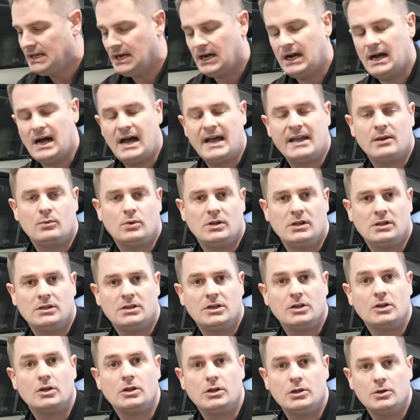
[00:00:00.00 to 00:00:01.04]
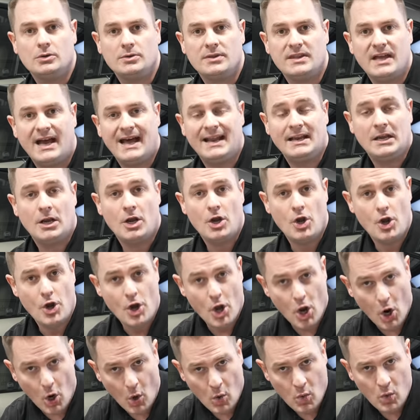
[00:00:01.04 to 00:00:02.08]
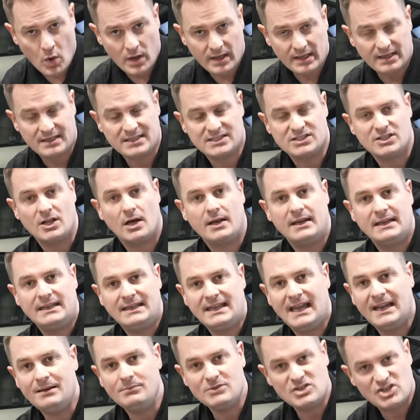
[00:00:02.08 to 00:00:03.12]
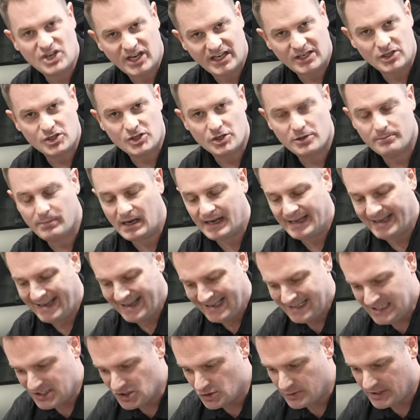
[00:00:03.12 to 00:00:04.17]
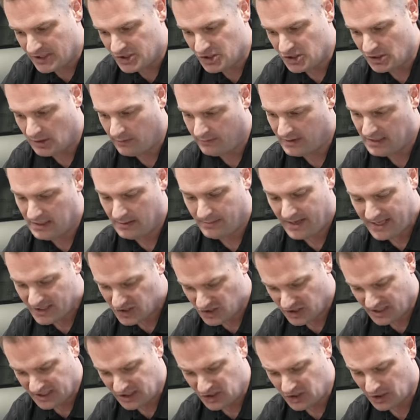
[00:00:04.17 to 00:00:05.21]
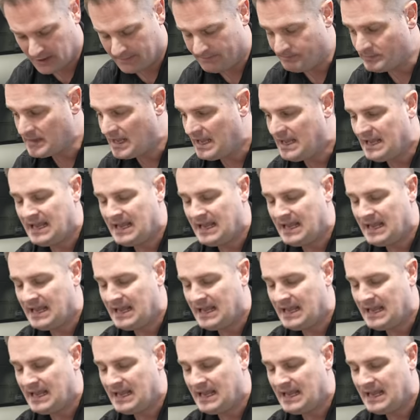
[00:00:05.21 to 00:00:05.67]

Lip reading: I will conclude that no, it is not a game-changer by any stretch of the imagination.